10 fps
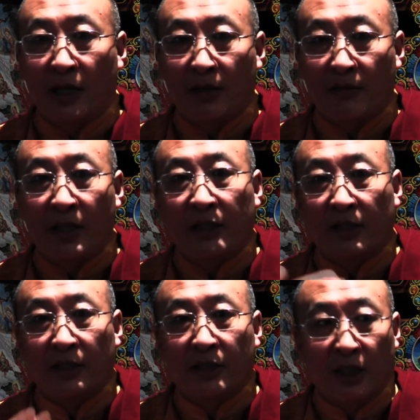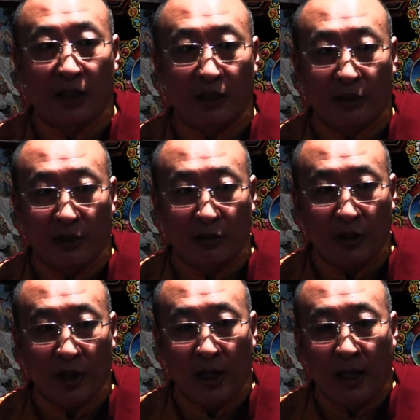research and
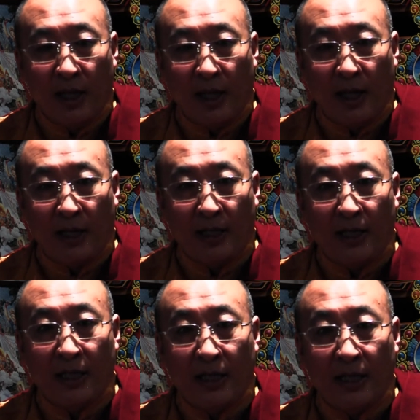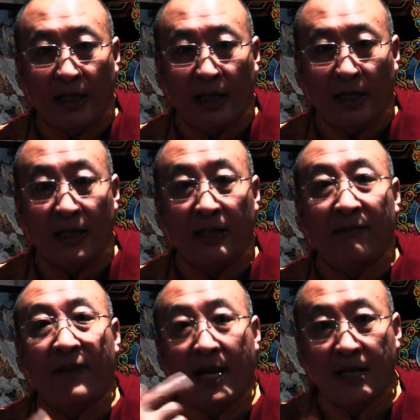he
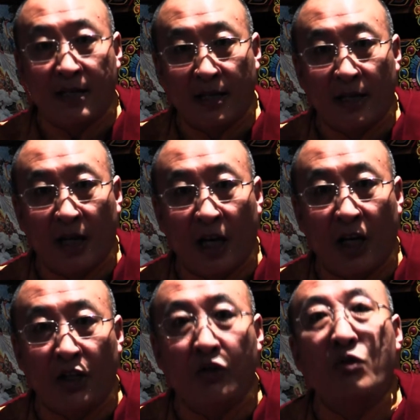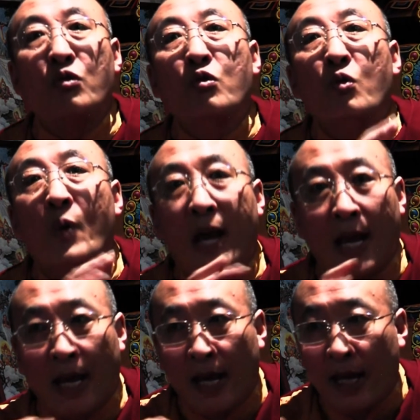invent a new
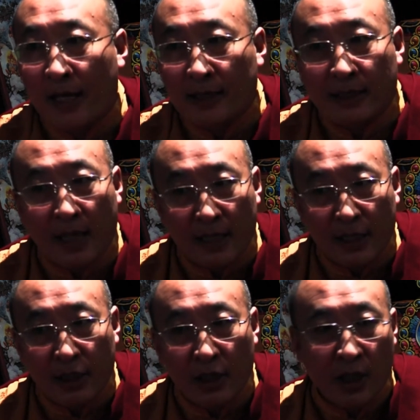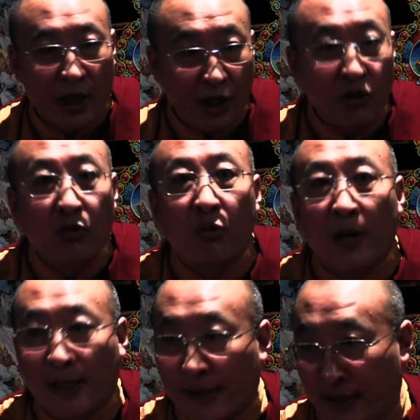way study, a new
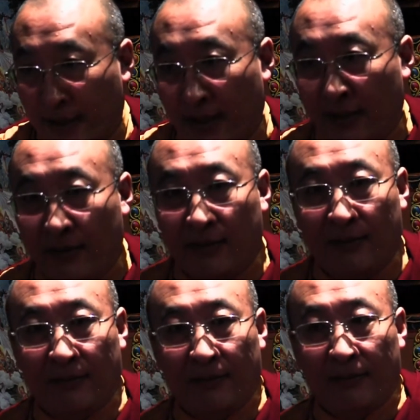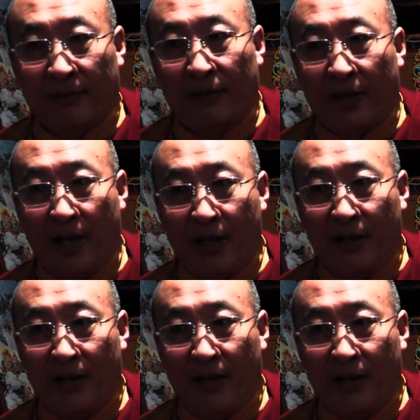way learning. Okay,